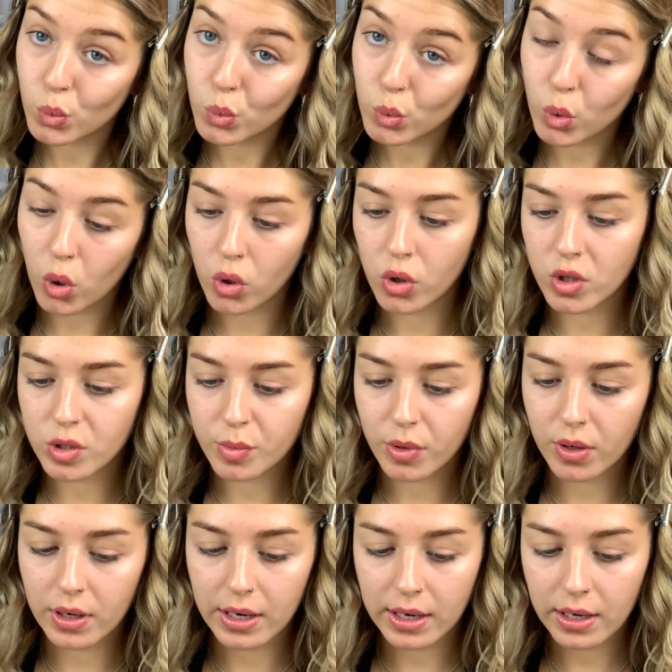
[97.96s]
on the
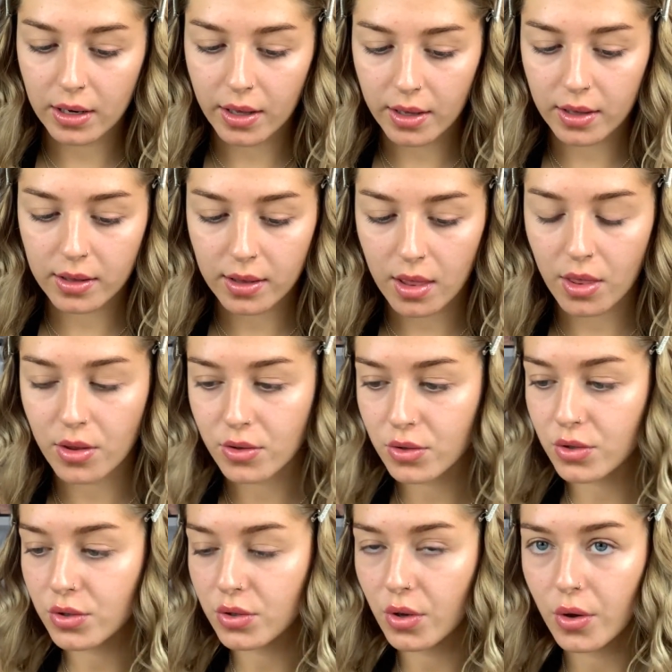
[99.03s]
spoolie, like
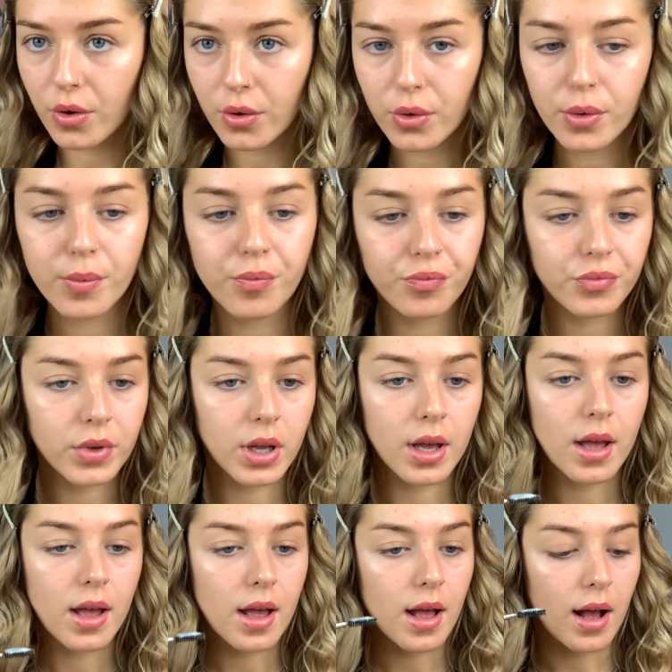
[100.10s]
so.
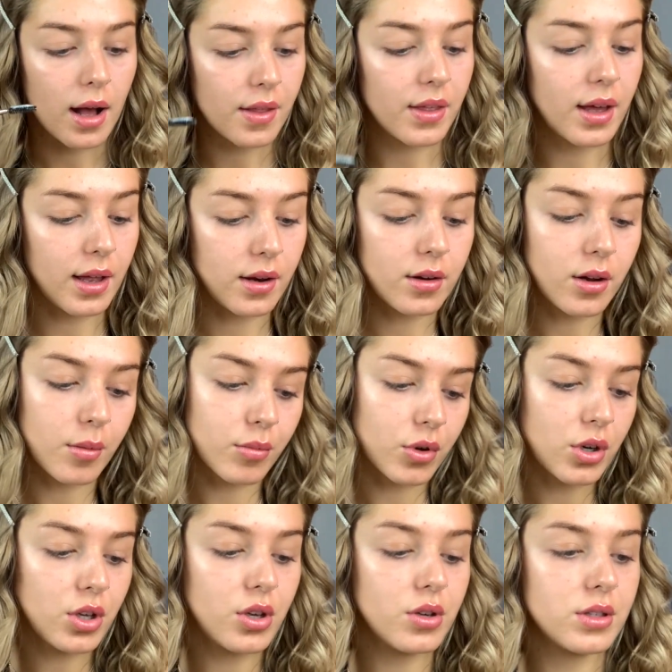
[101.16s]
And then I'm going to
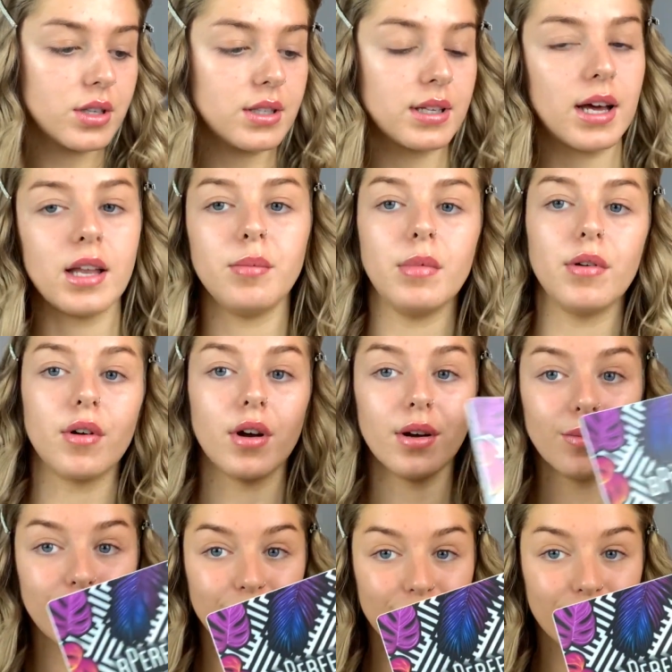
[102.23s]
use this hand mirror.
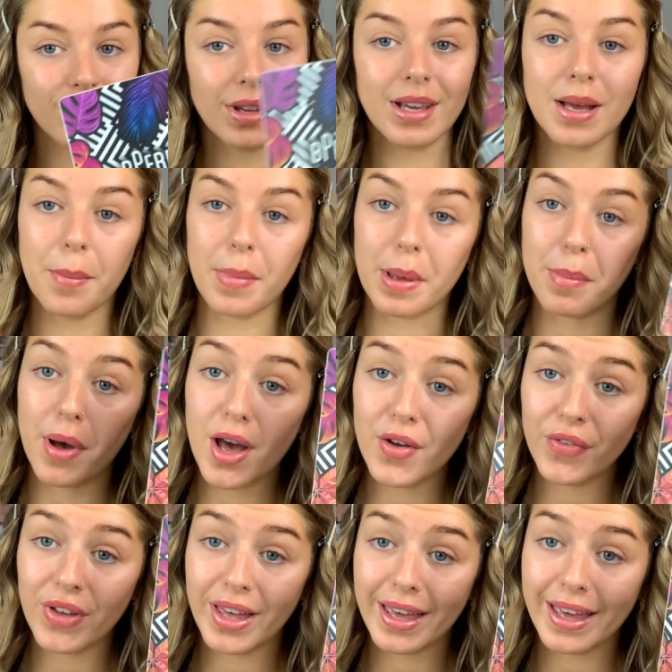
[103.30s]
Be
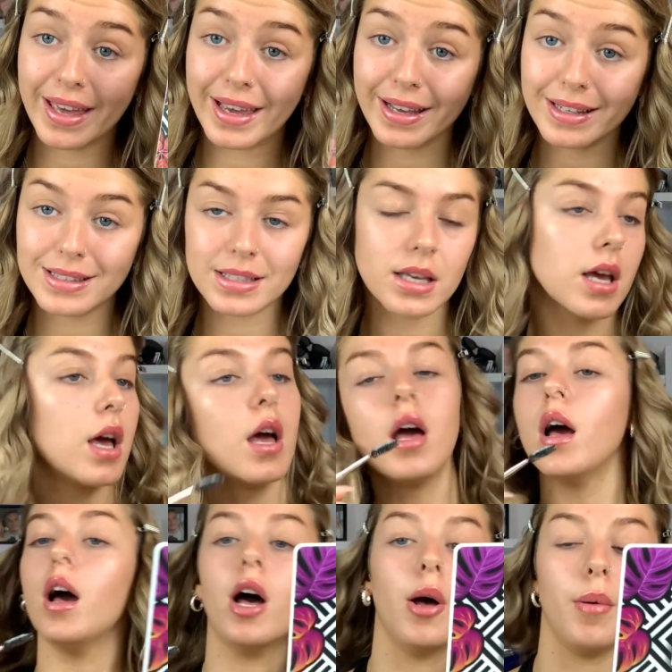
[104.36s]
perfect.
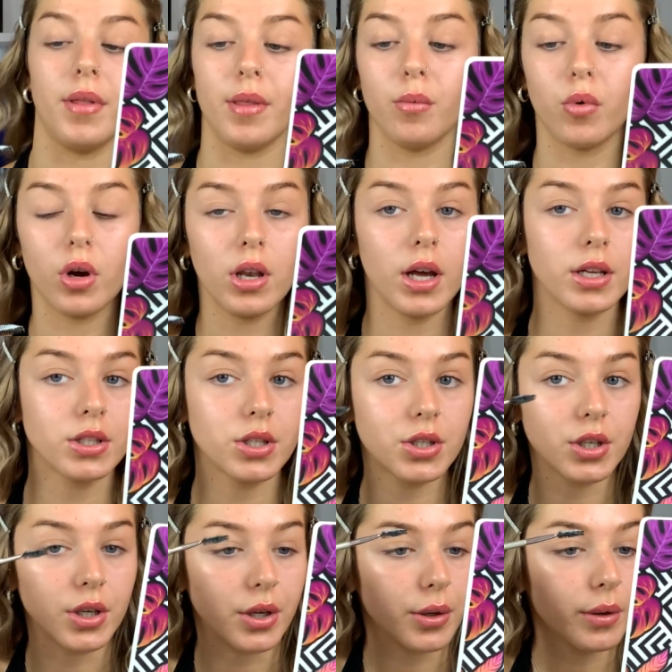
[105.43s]
And then what I like to
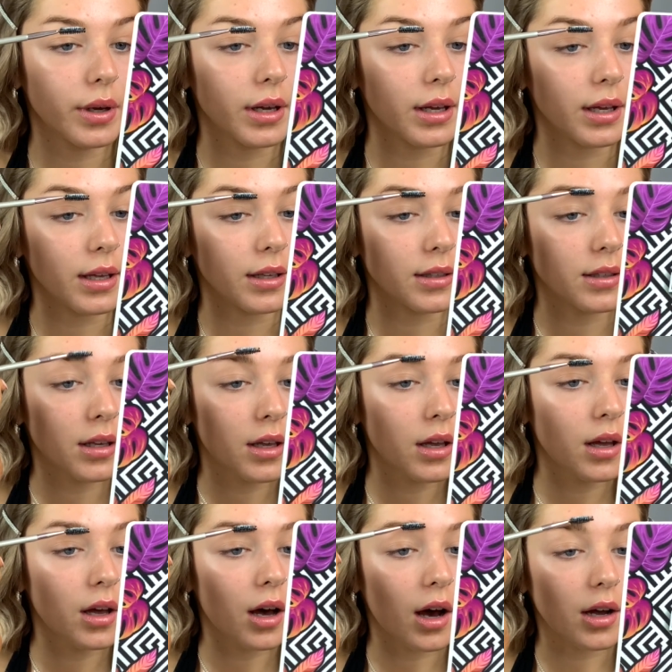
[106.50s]
do is
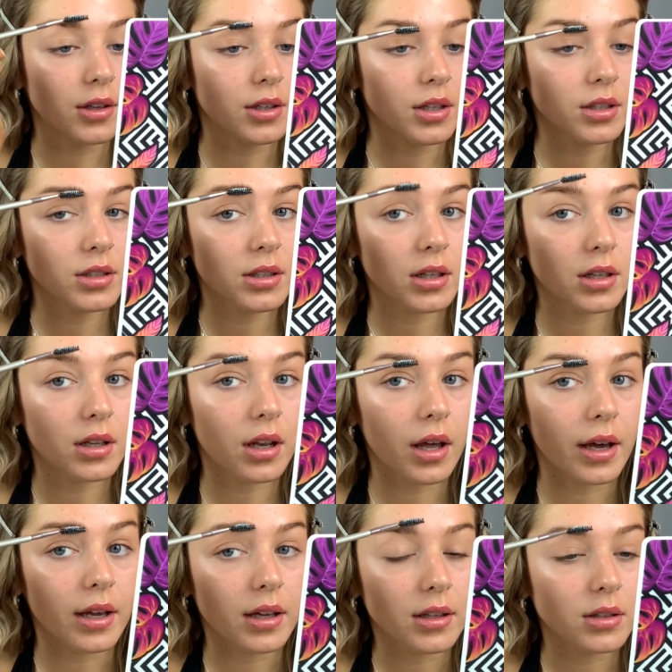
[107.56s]
I just
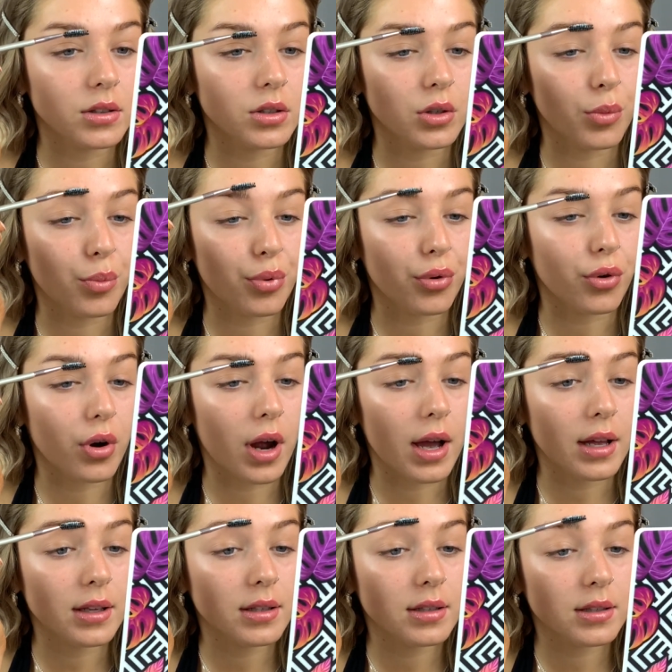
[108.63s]
like to
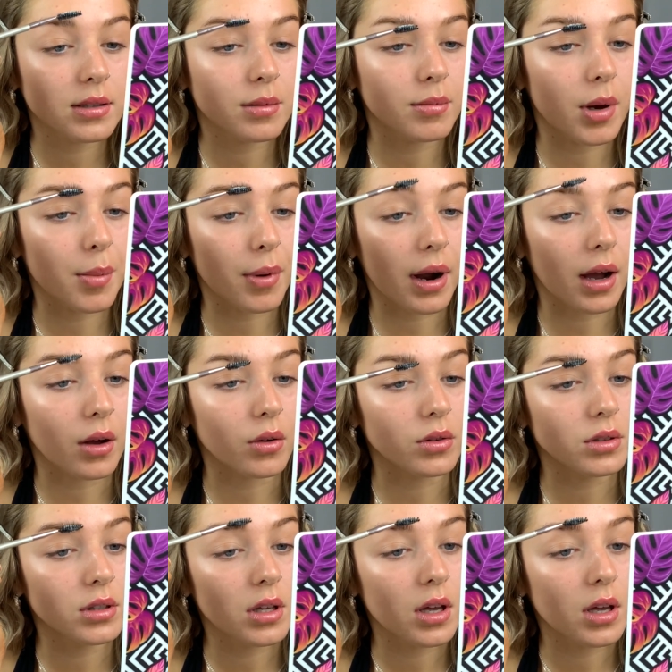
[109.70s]
press my brows